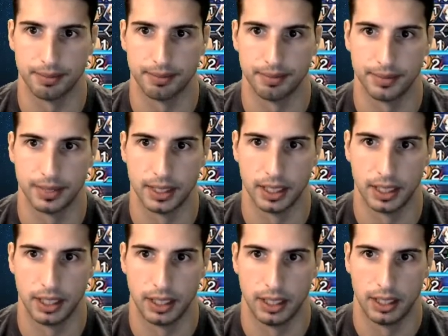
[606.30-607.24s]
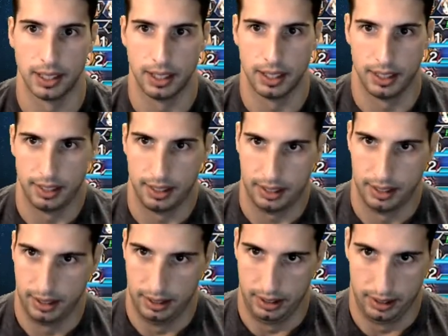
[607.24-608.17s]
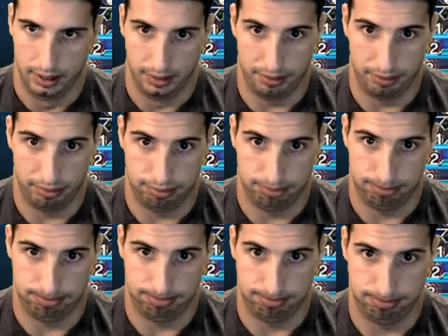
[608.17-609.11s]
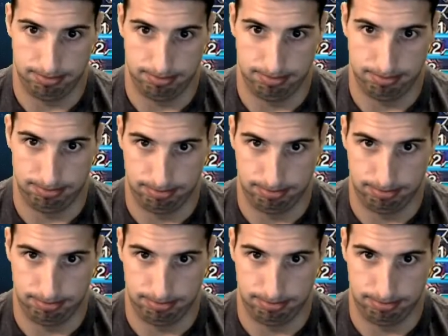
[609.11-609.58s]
(silence)